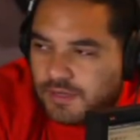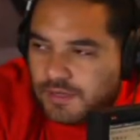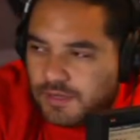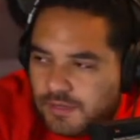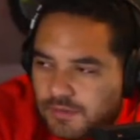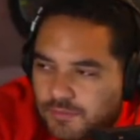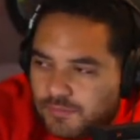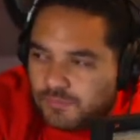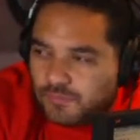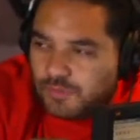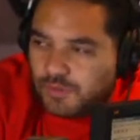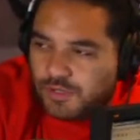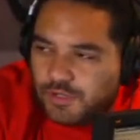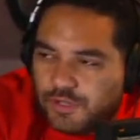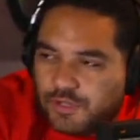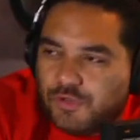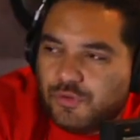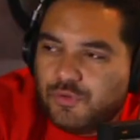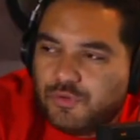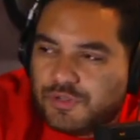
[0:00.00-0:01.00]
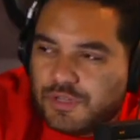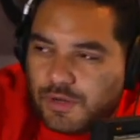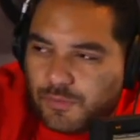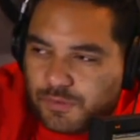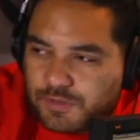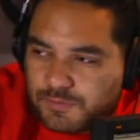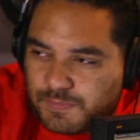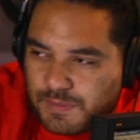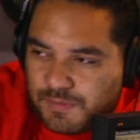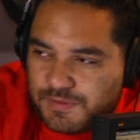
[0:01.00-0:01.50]
uh one of the news
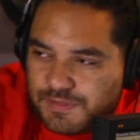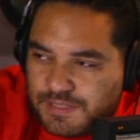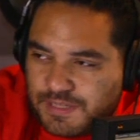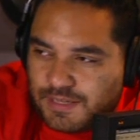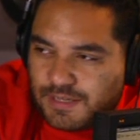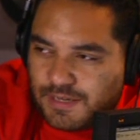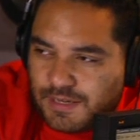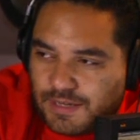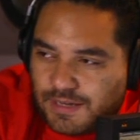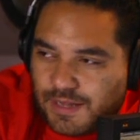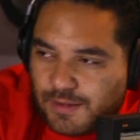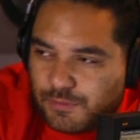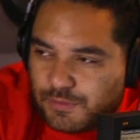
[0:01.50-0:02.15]
networks, maybe CNN.